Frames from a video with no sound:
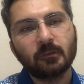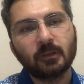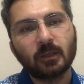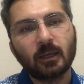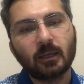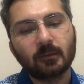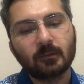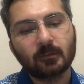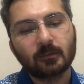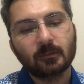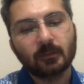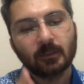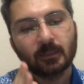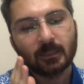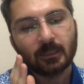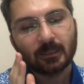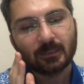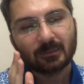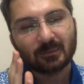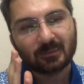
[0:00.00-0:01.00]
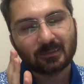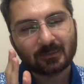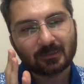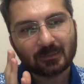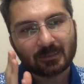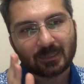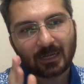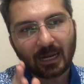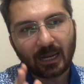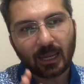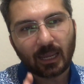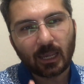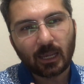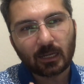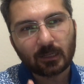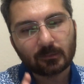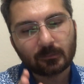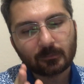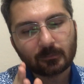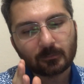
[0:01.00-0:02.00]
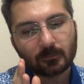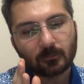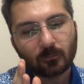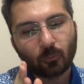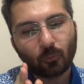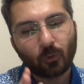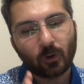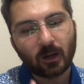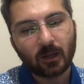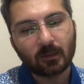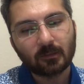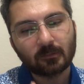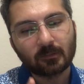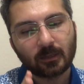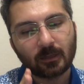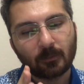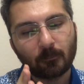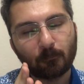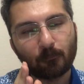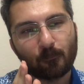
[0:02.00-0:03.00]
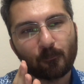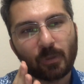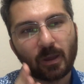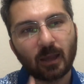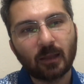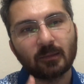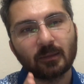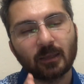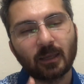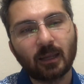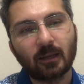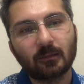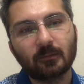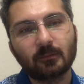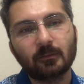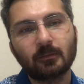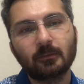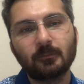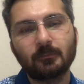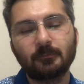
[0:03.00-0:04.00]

is that the act was a bad act.